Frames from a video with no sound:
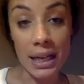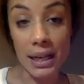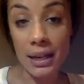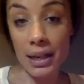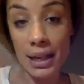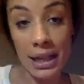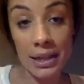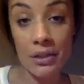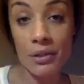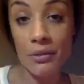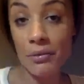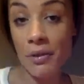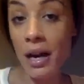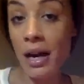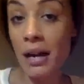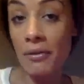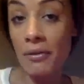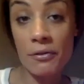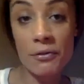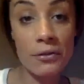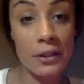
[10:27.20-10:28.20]
in the
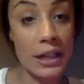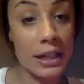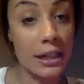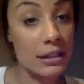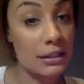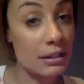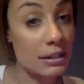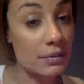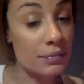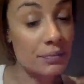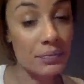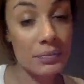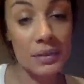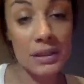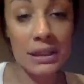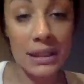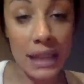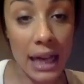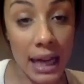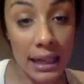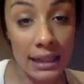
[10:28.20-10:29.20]
rough, like
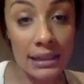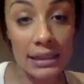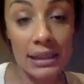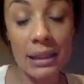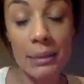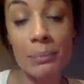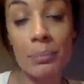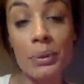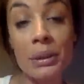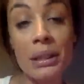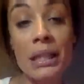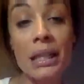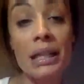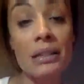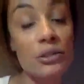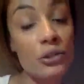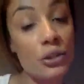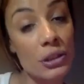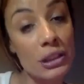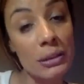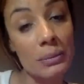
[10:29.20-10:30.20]
done, complete, and
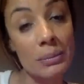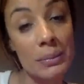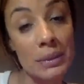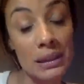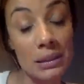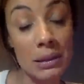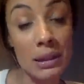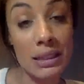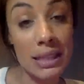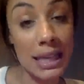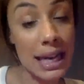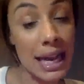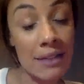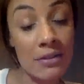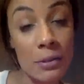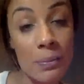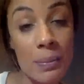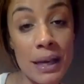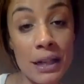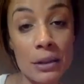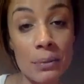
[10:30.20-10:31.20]
took him and said, I have to
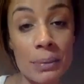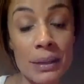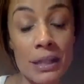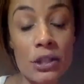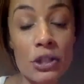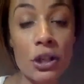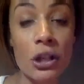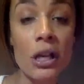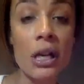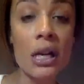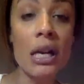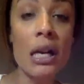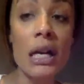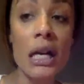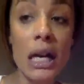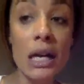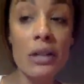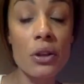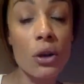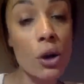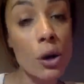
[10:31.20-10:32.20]
paint your picture.
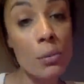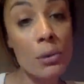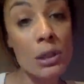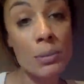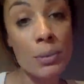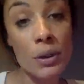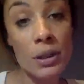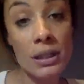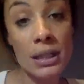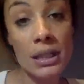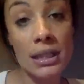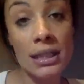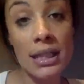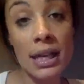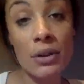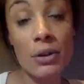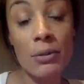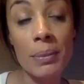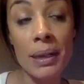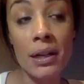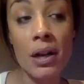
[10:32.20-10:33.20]
And the homeless person said,
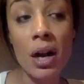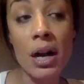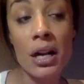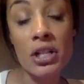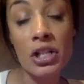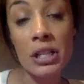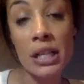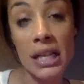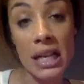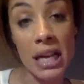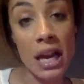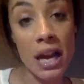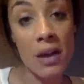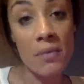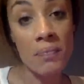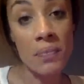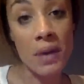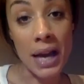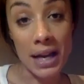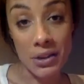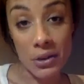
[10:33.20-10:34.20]
oh my gosh, like,
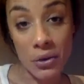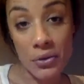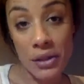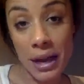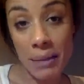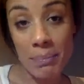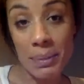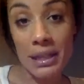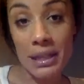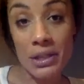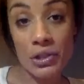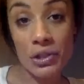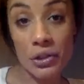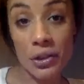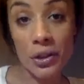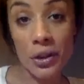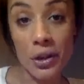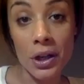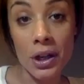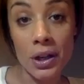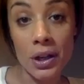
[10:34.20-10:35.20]
I know that
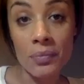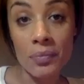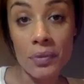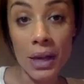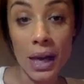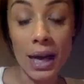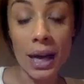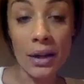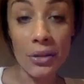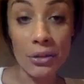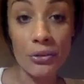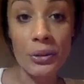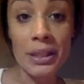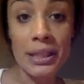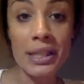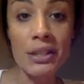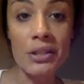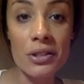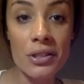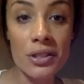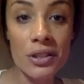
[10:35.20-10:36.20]
picture. 3
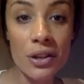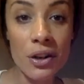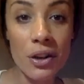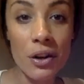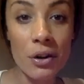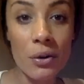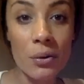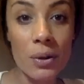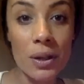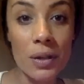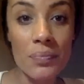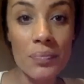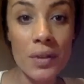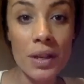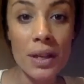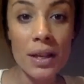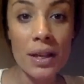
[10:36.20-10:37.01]
years ago,